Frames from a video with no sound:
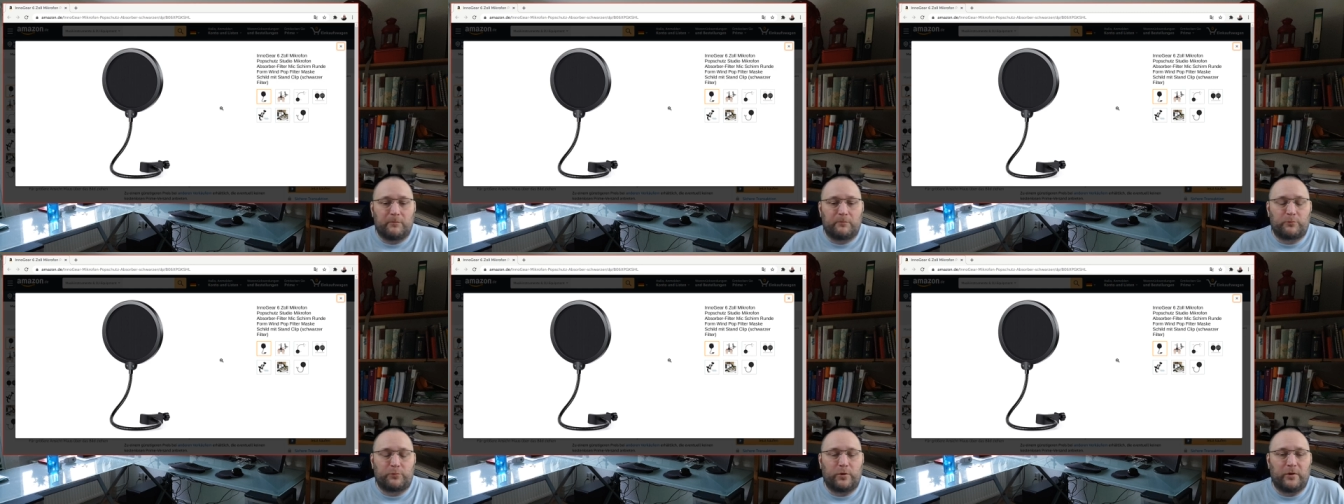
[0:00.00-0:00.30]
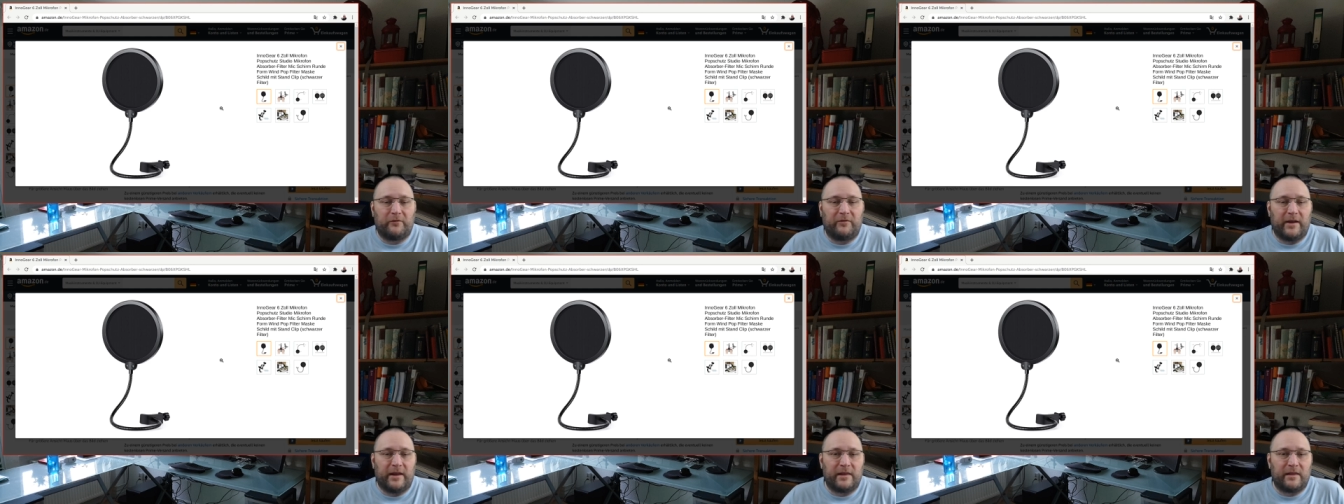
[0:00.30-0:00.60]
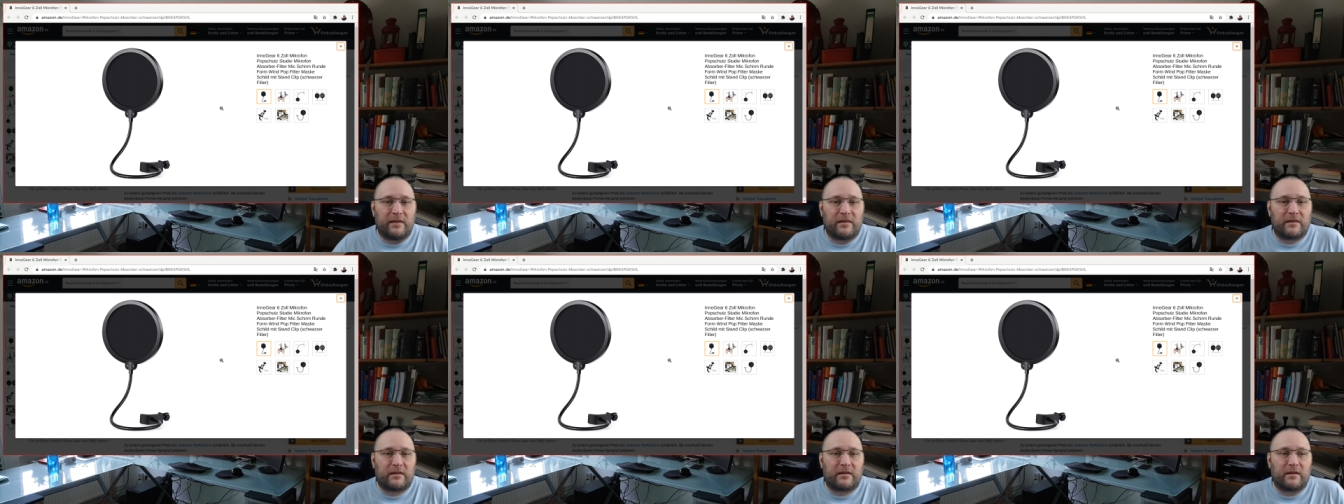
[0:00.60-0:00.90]

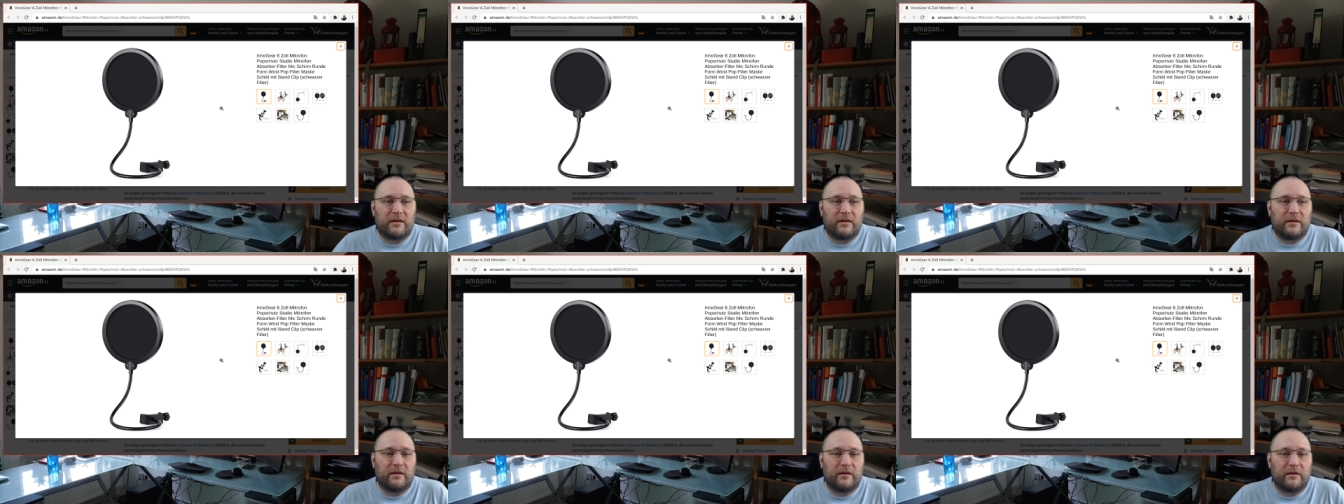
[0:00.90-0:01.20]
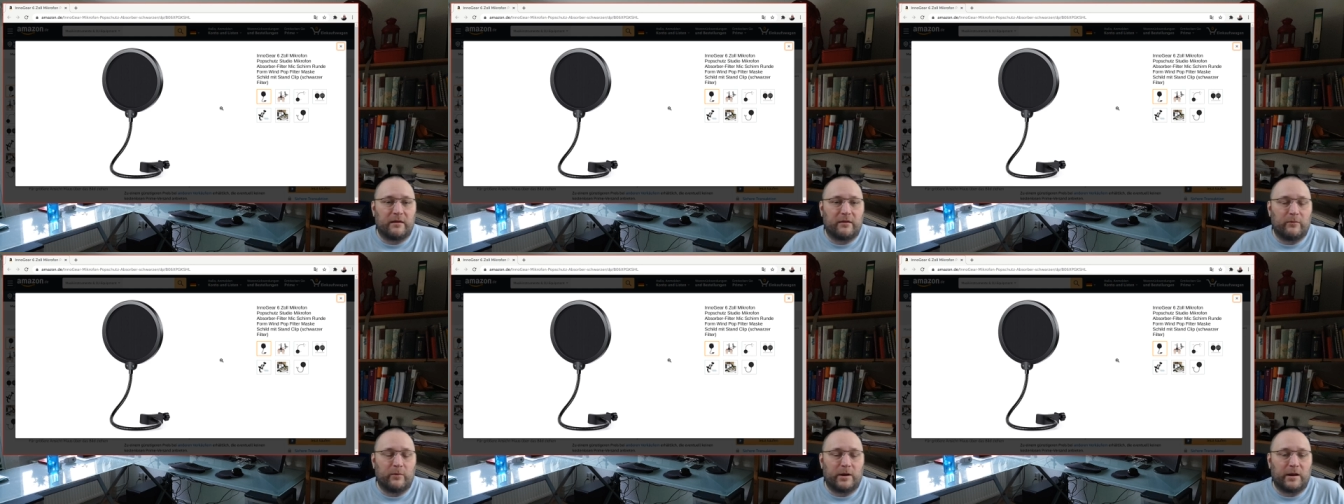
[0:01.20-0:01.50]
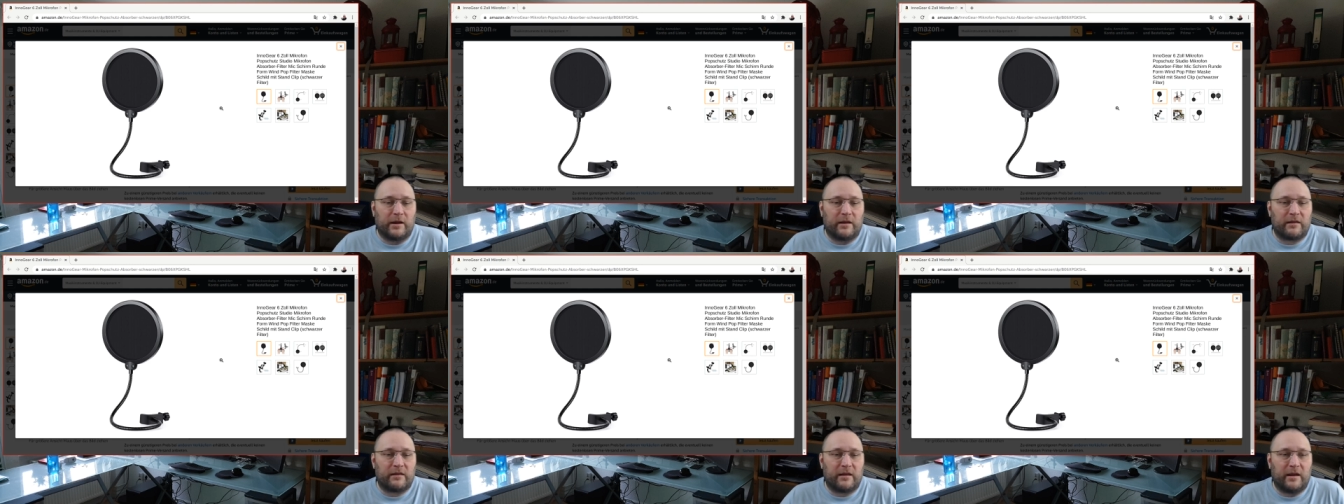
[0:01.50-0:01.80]
prevents uh, when
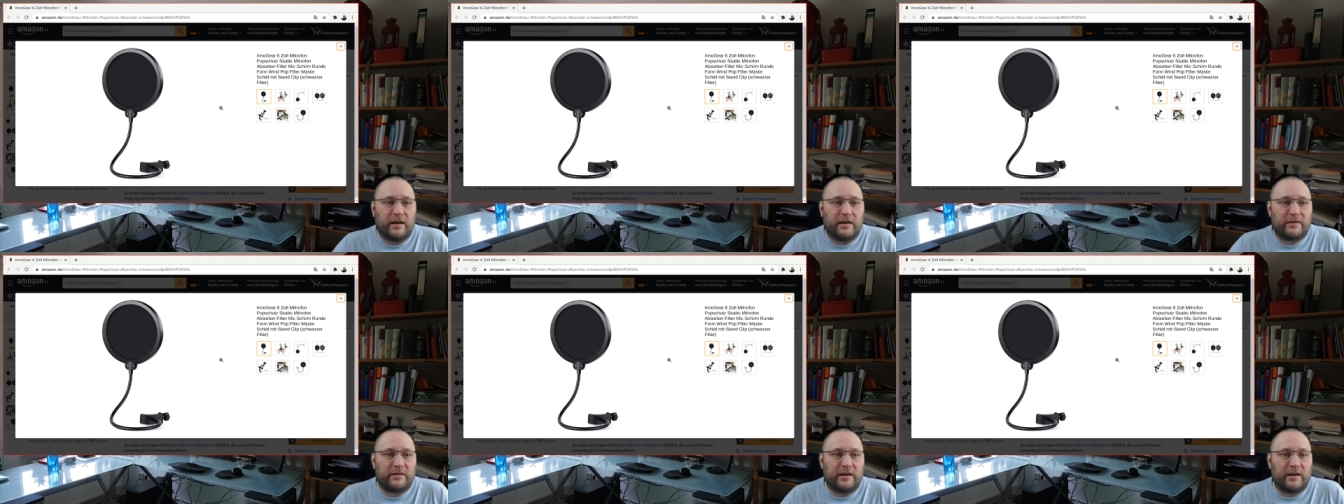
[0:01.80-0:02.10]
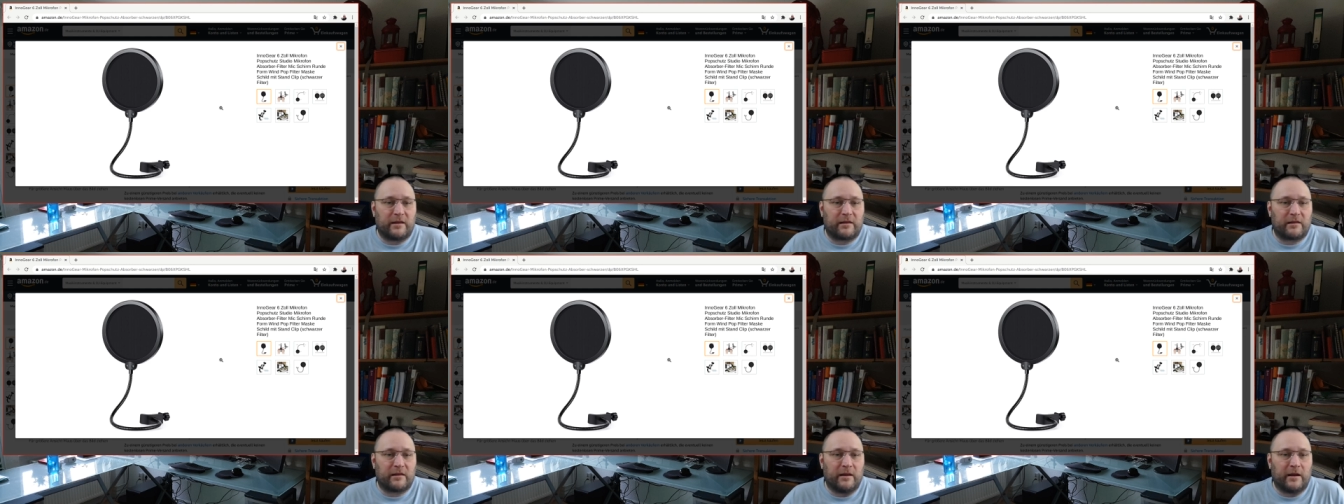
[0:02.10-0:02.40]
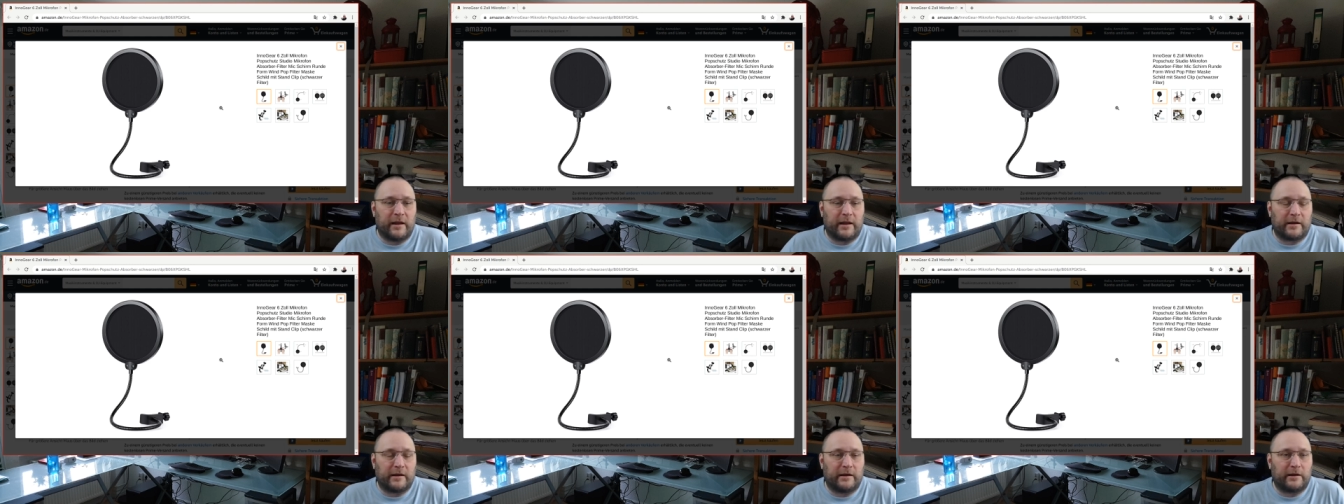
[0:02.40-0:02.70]
I say things
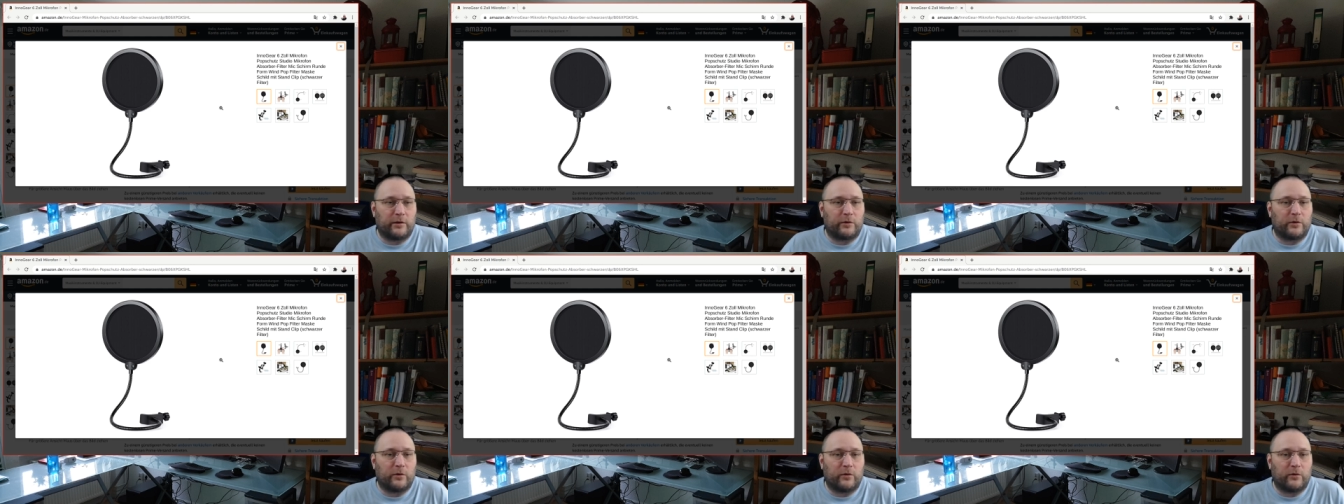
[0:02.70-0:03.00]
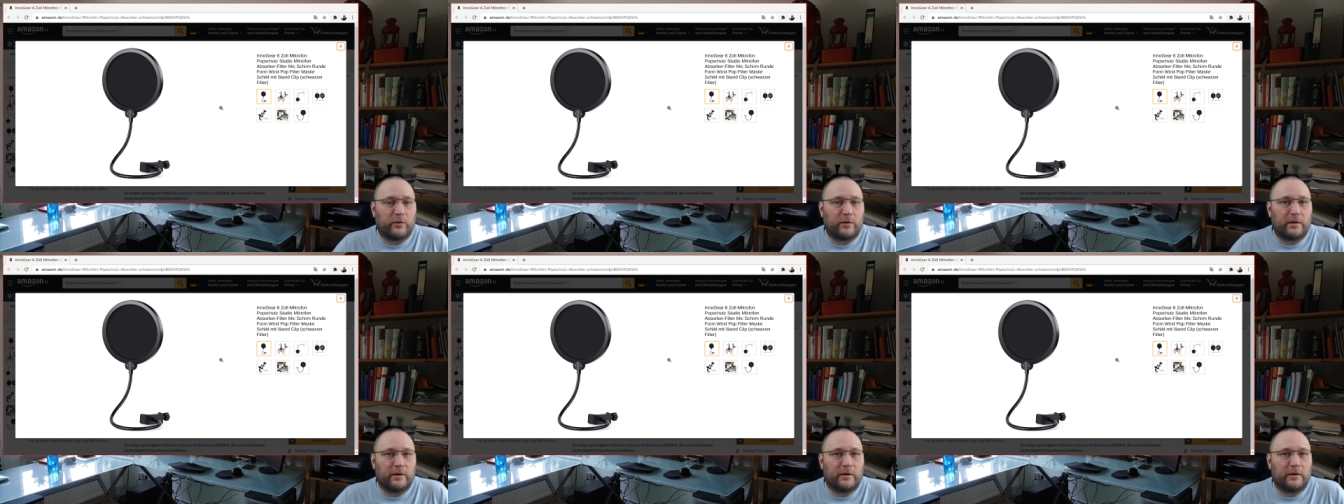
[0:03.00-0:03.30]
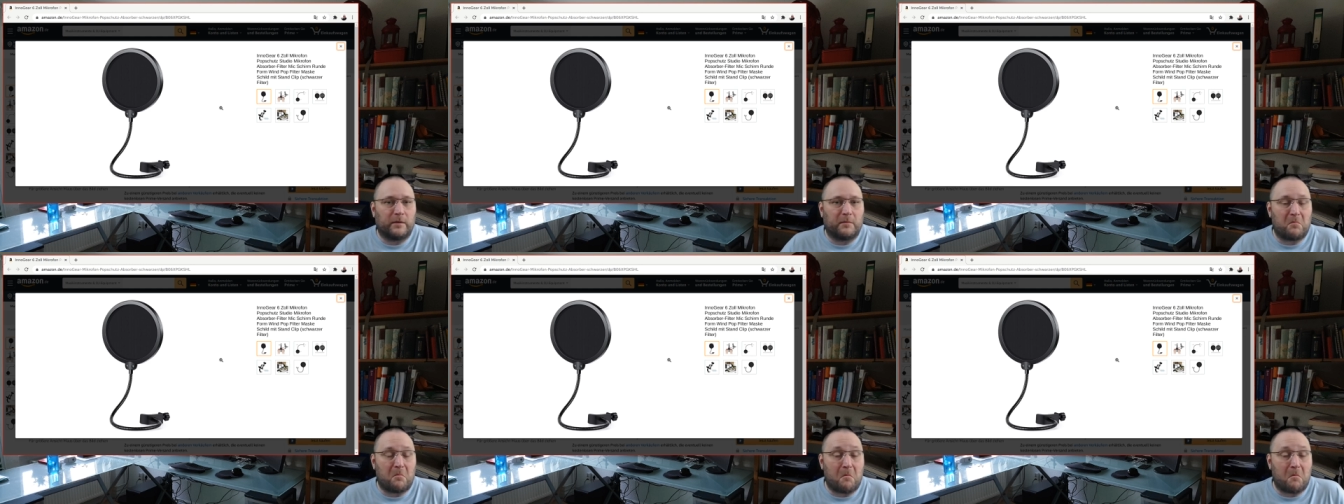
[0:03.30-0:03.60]
like I don't know uh,